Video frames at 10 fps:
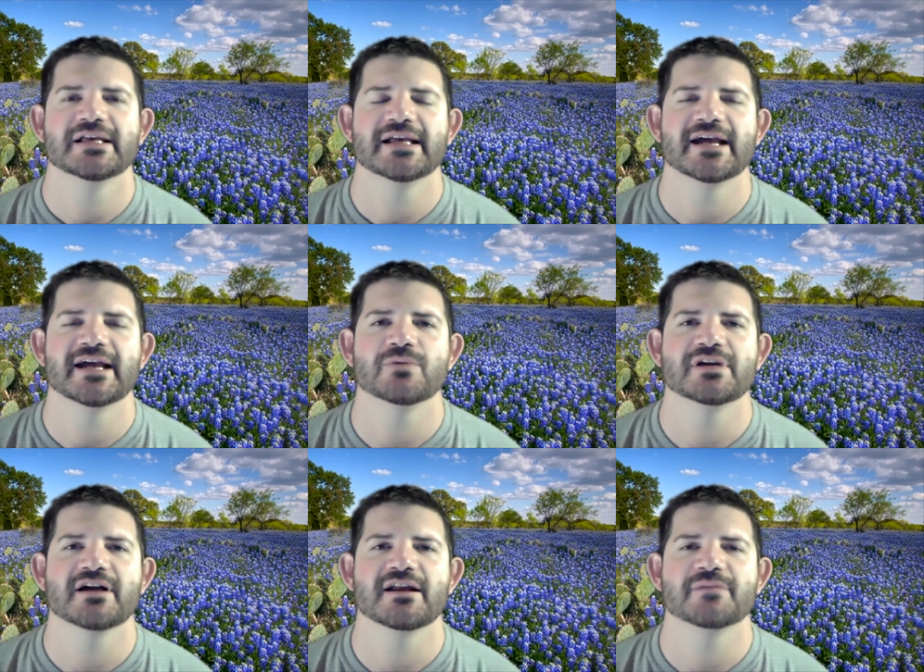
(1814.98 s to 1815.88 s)
and we
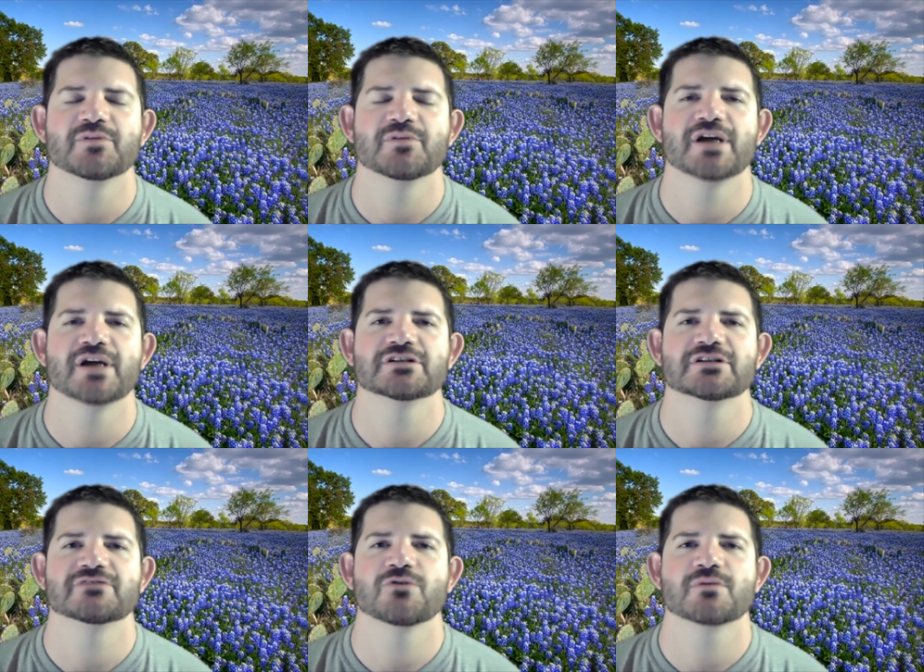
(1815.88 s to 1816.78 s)
cut up the
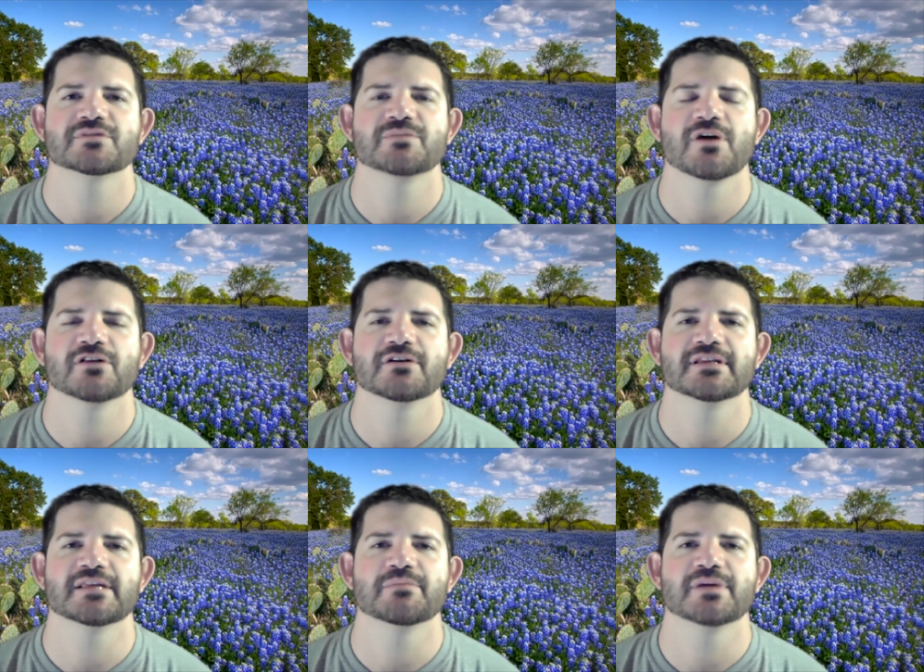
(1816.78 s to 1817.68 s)
branches, formed smaller,
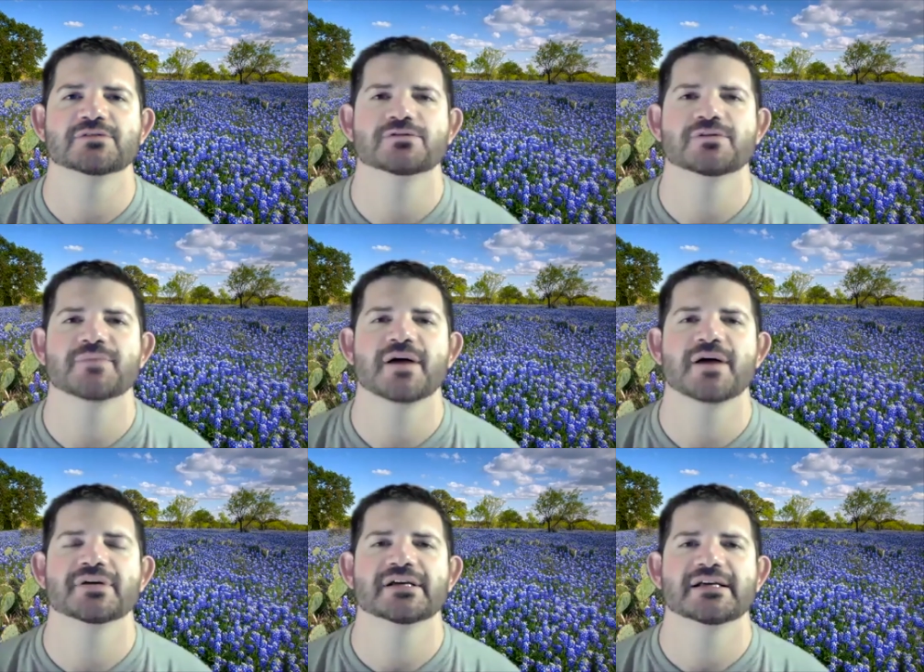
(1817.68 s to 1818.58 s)
and then bundled them
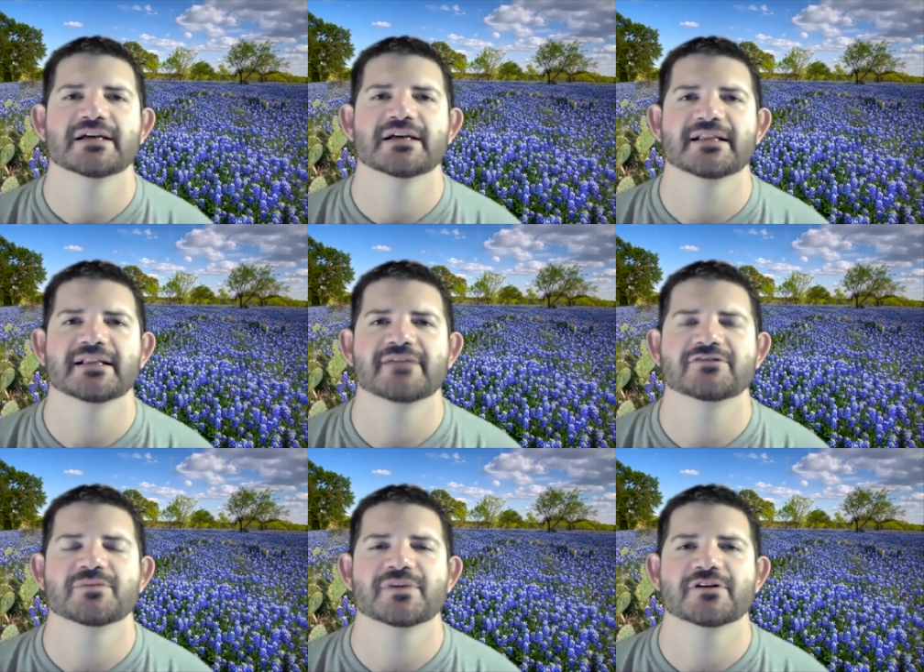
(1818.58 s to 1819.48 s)
up and left
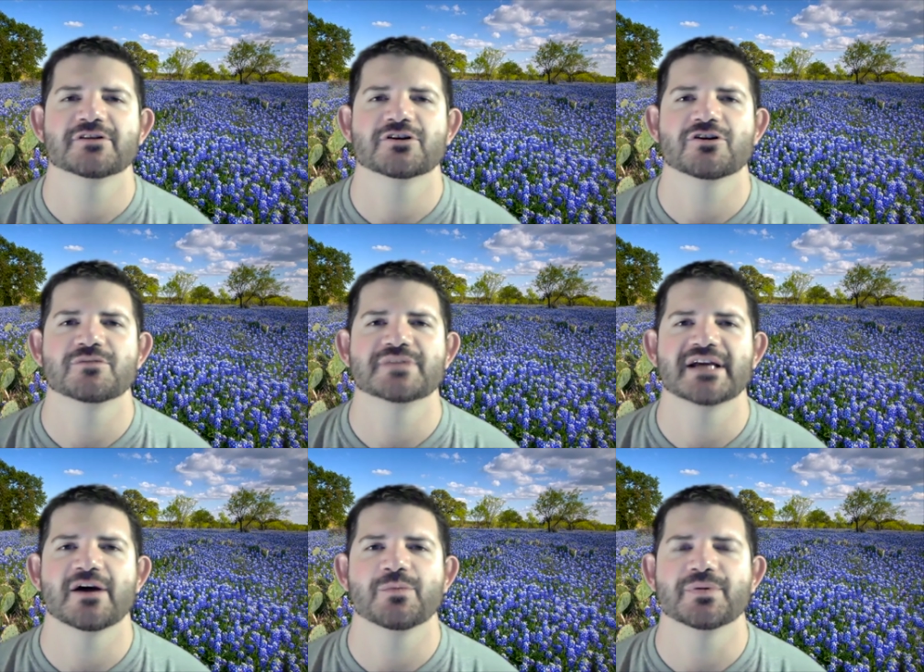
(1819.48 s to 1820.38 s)
them there on the curb to
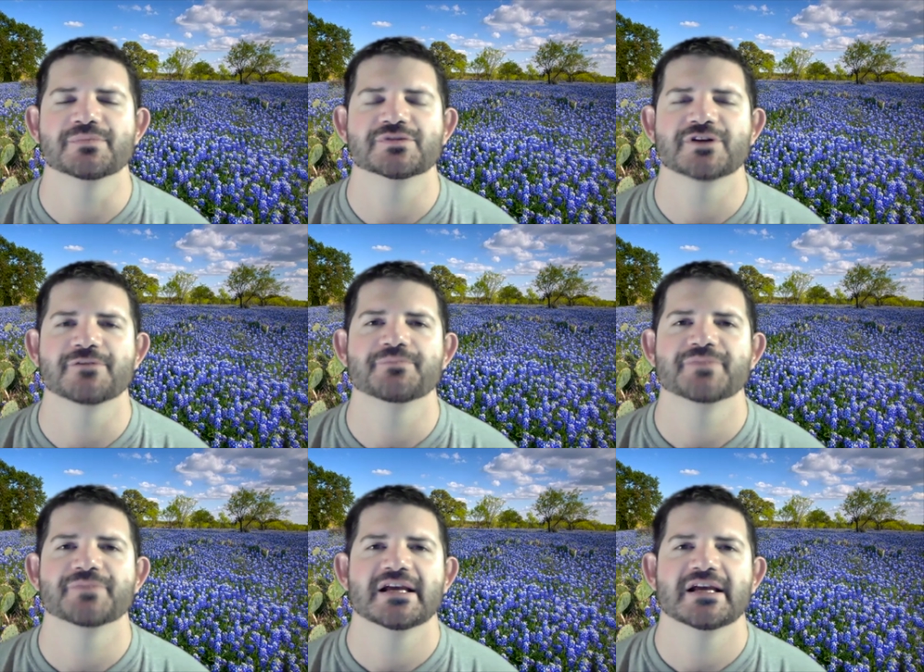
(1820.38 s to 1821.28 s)
help them. So
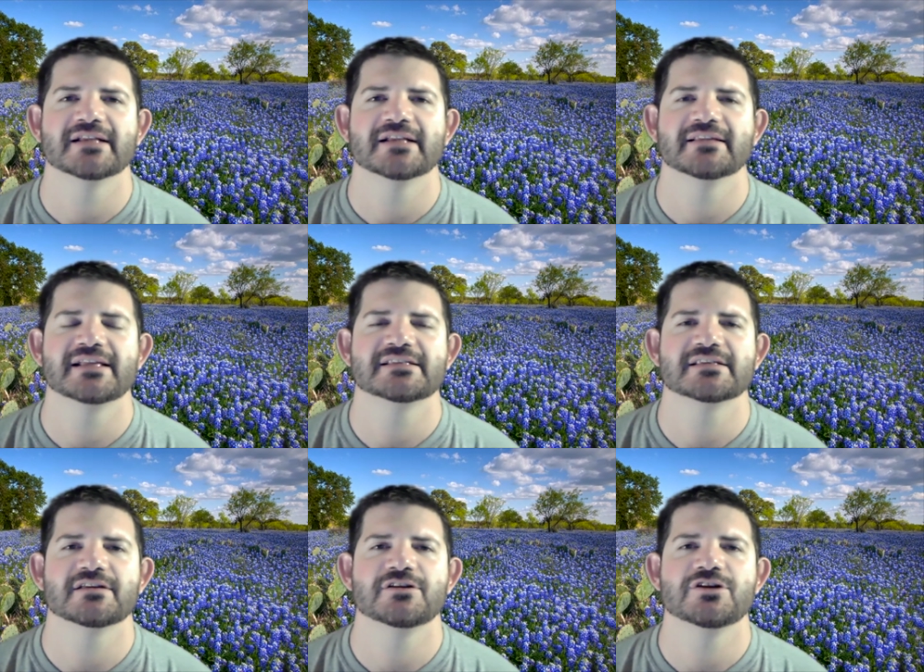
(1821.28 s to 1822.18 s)
uh,
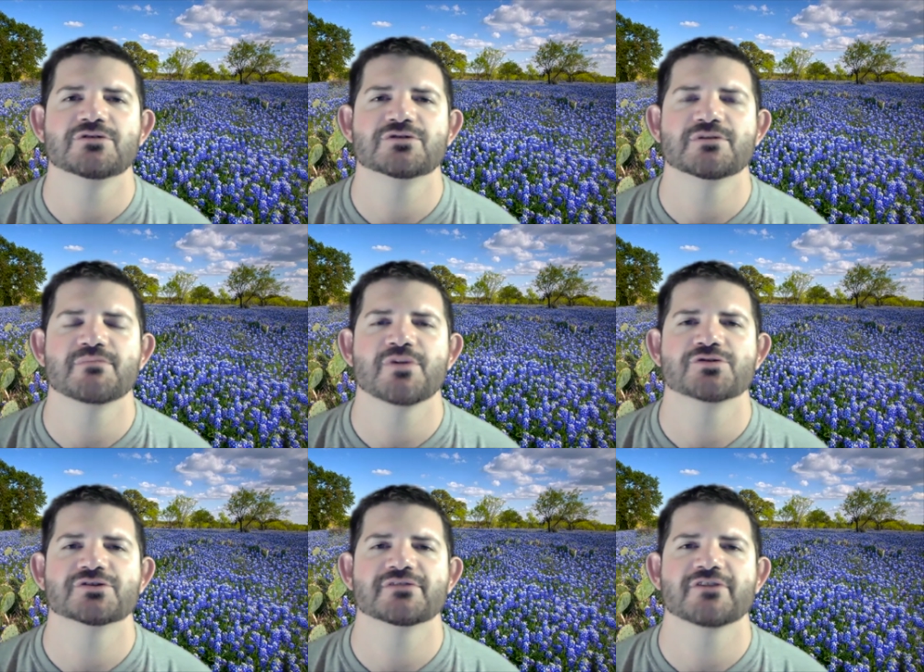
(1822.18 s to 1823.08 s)
let's use the
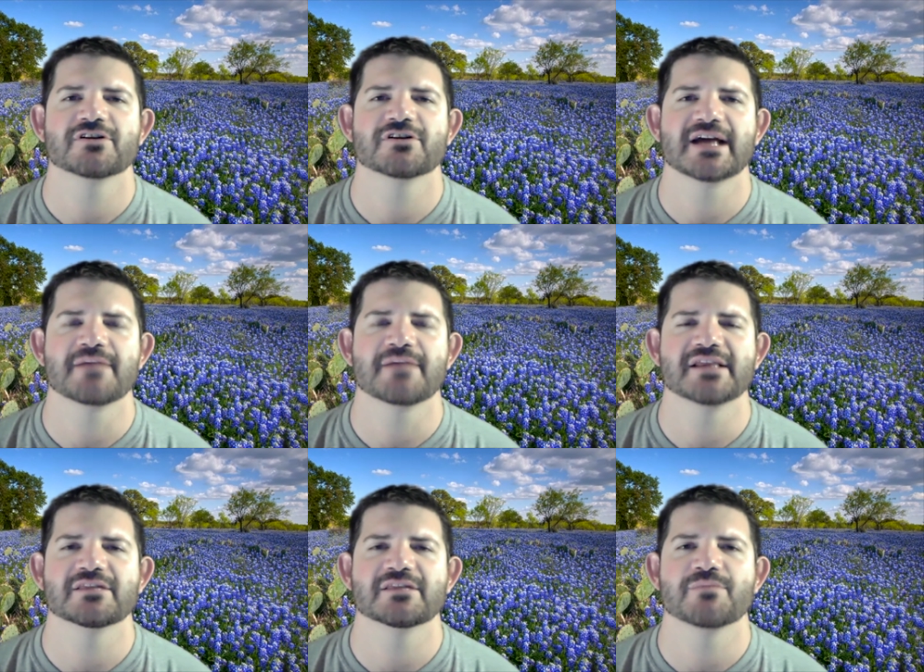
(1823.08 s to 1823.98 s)
most of our time,
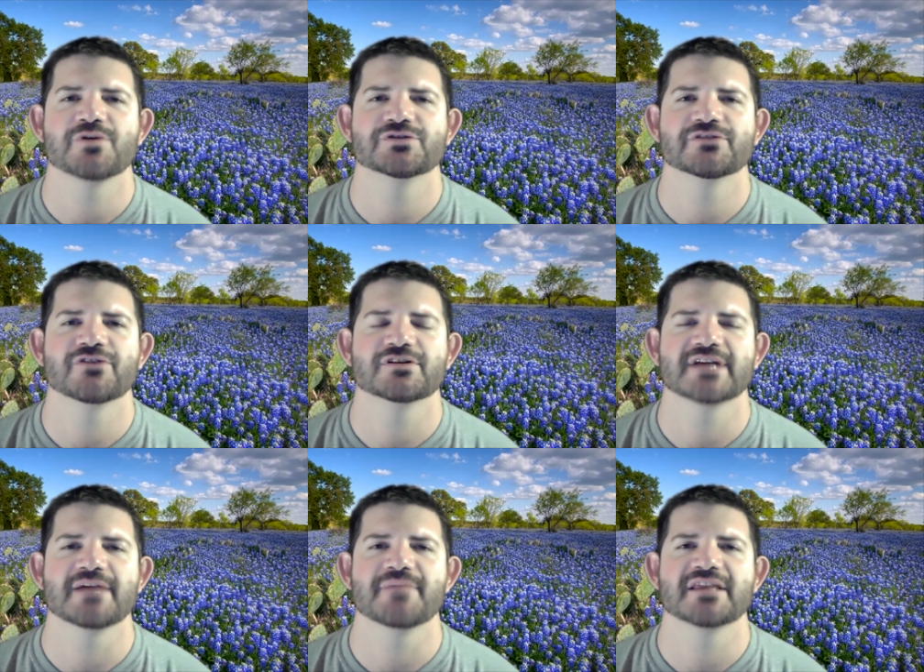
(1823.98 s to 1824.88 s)
make the most of our
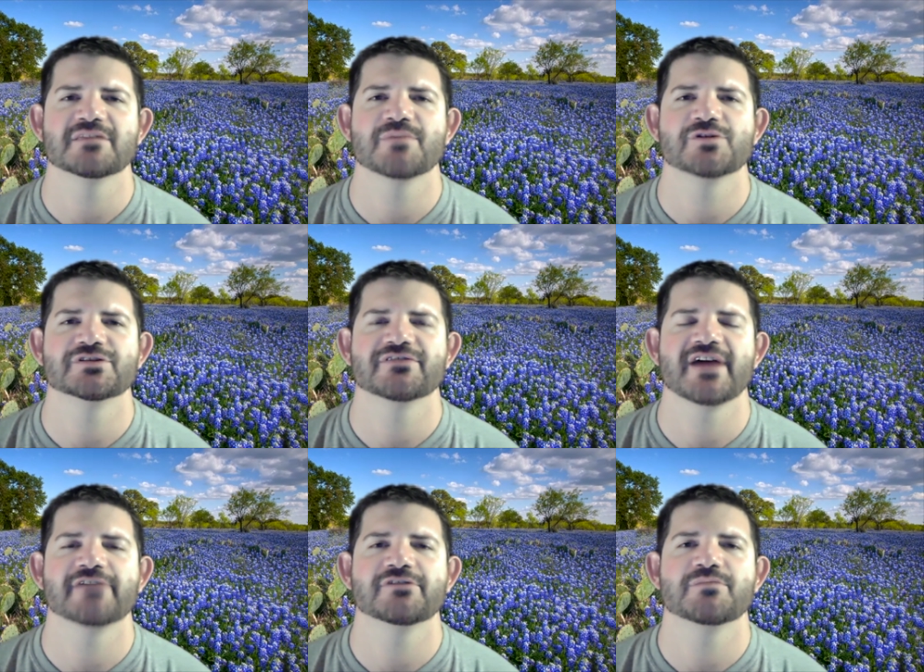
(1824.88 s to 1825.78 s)
time, make the most of
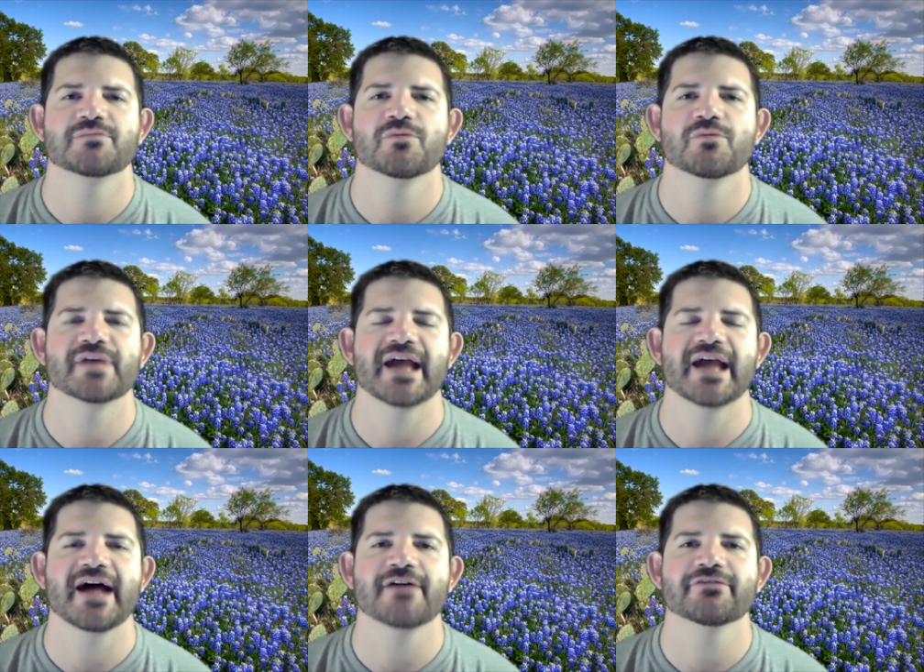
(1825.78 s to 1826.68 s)
every moment we
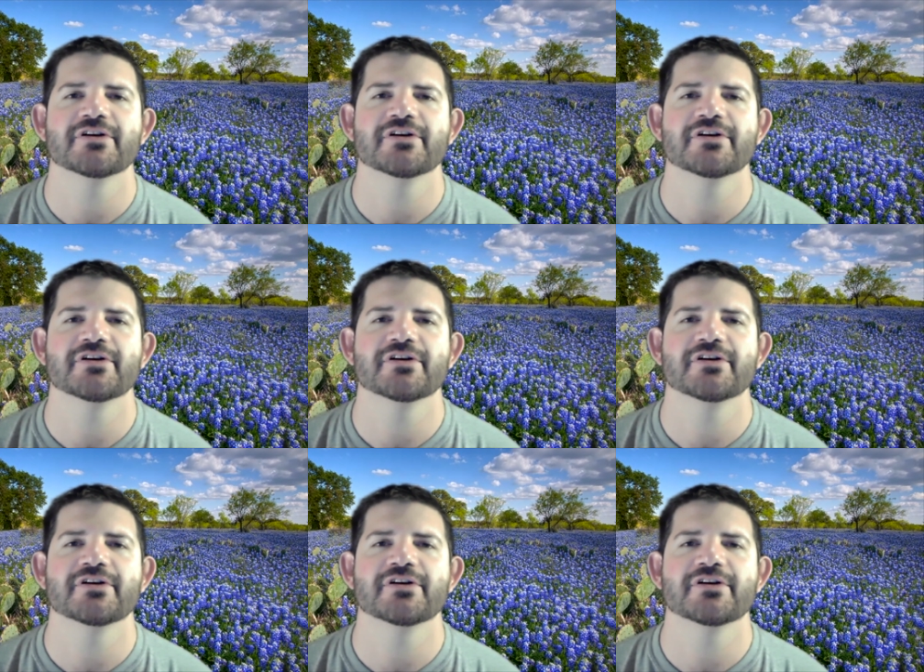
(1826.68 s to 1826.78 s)
have